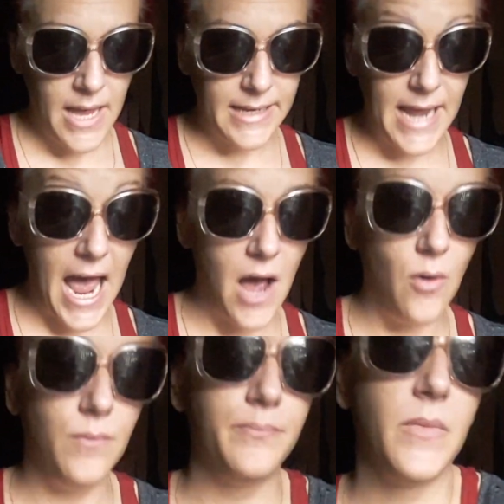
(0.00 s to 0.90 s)
Now,
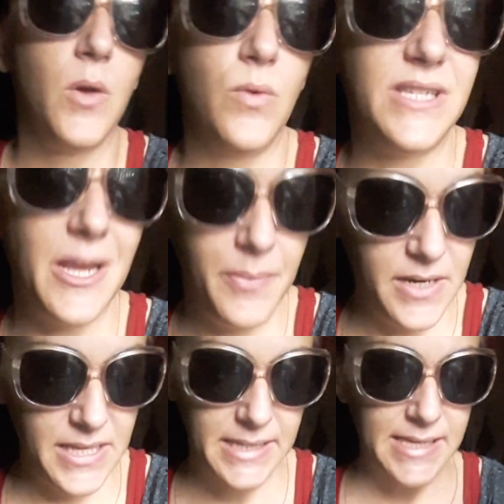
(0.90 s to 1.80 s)
we step
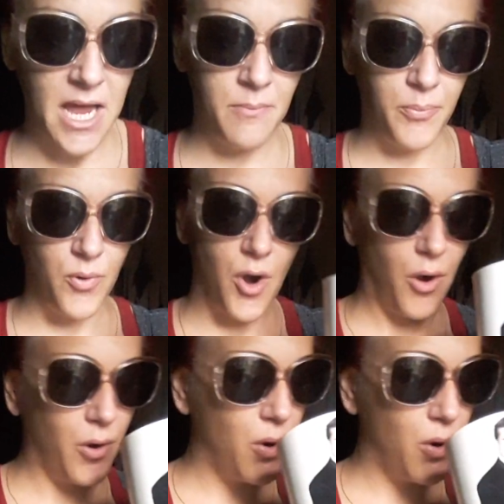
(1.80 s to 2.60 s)
into this Emperor.